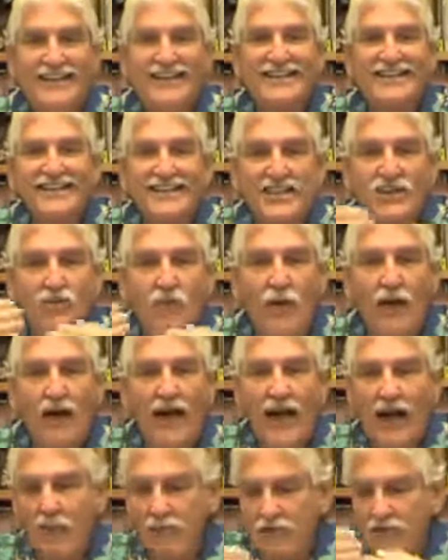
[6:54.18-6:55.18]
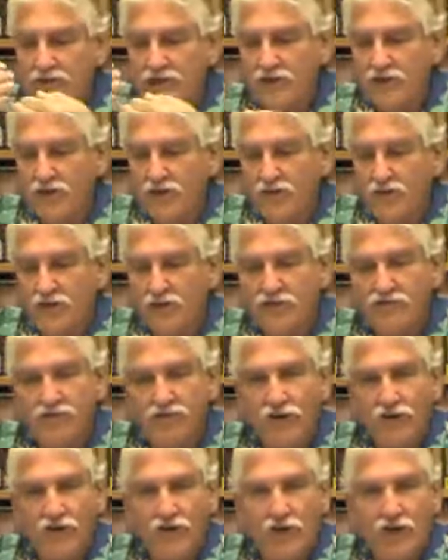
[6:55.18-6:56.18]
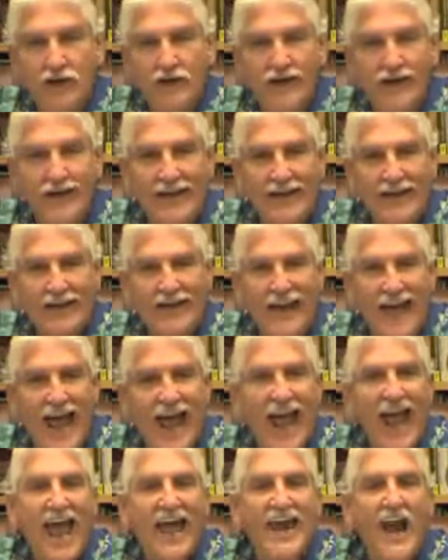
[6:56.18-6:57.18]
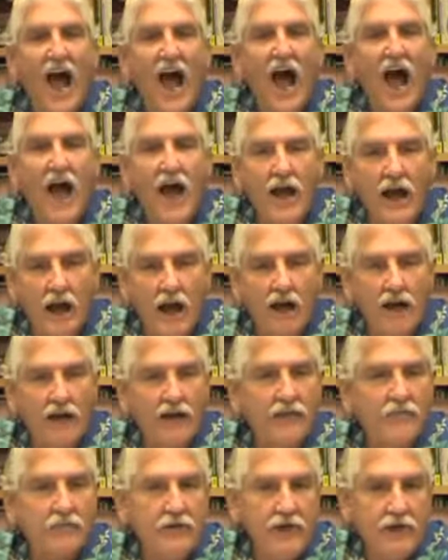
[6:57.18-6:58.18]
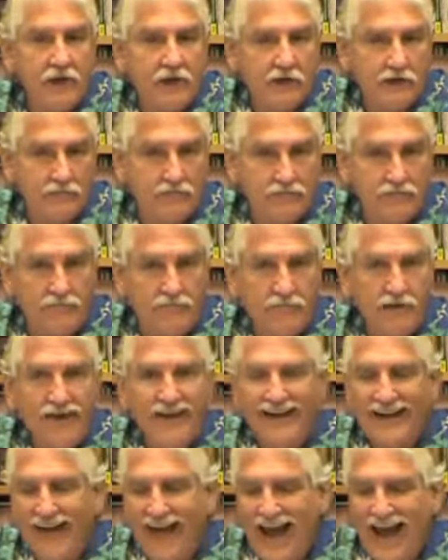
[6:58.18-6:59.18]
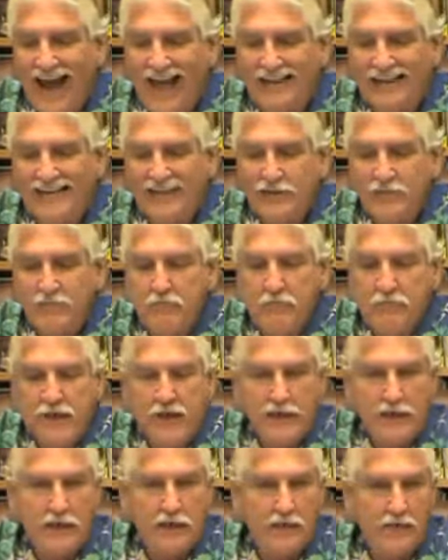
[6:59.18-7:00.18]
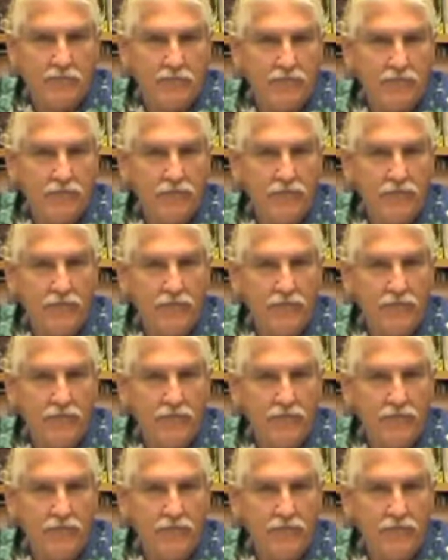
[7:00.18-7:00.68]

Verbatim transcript: This is what happens to this fluid in an anionic medium, an acid medium.